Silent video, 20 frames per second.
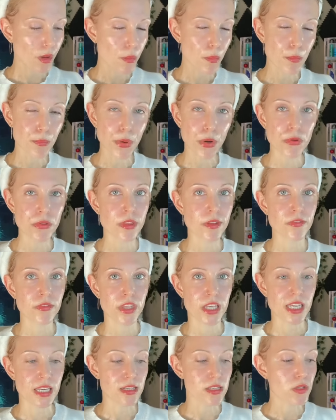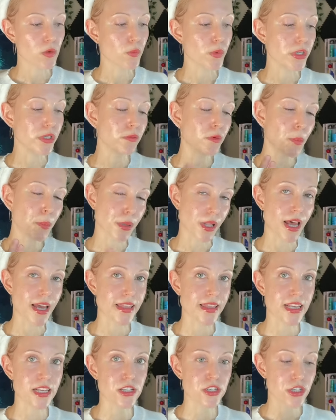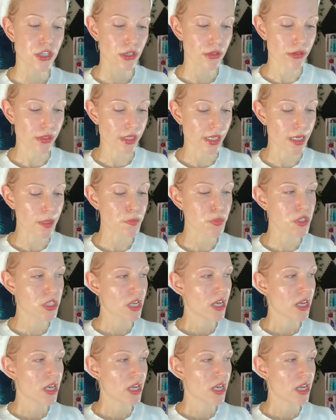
both of these, when you apply these to your lips,